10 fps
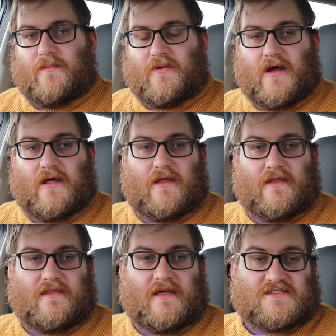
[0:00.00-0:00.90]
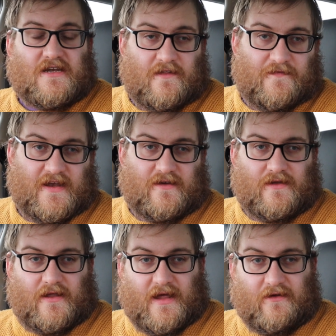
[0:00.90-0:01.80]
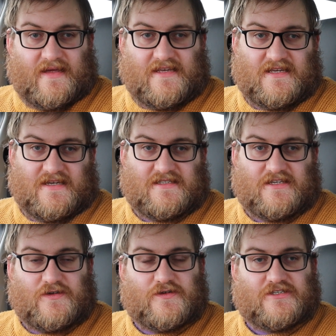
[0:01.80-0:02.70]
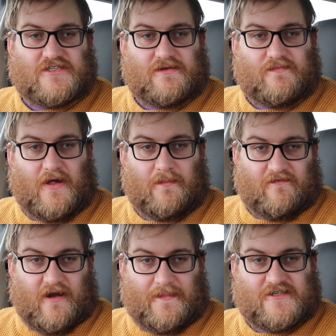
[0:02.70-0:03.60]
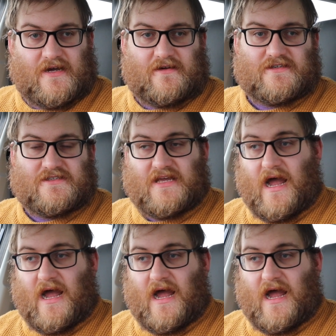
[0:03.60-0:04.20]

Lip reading: But that's another video on how easy it is to use public rapid chargers.